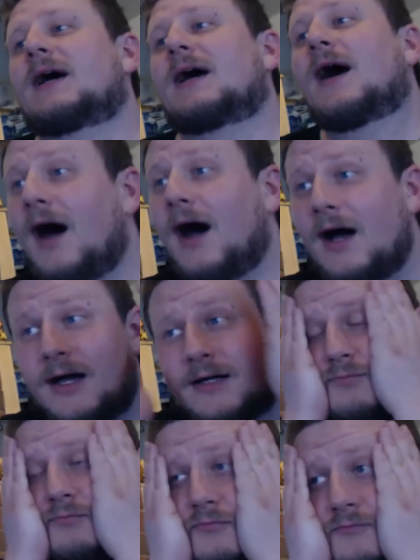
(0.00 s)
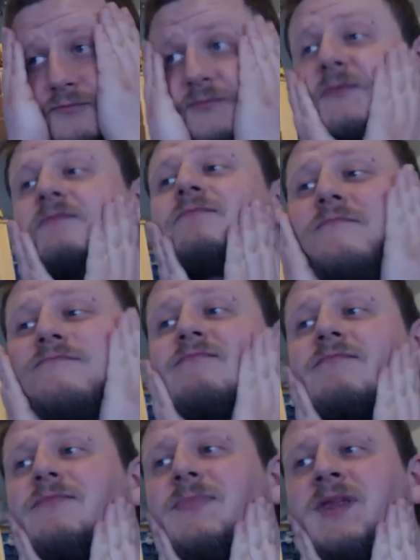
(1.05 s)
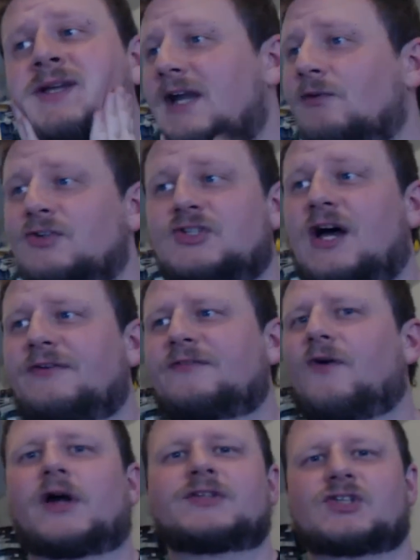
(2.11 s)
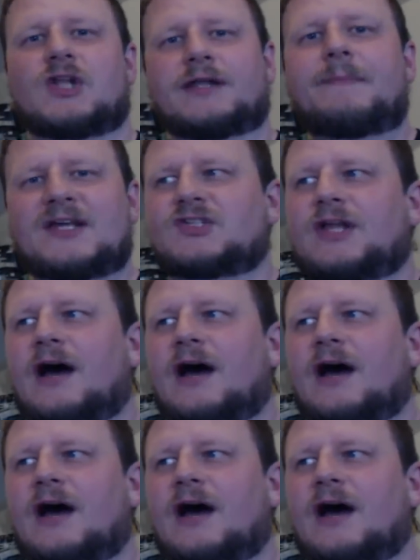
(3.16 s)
His always a lot cheaper though, isn't it? His Kieran like- stuff he finds like the best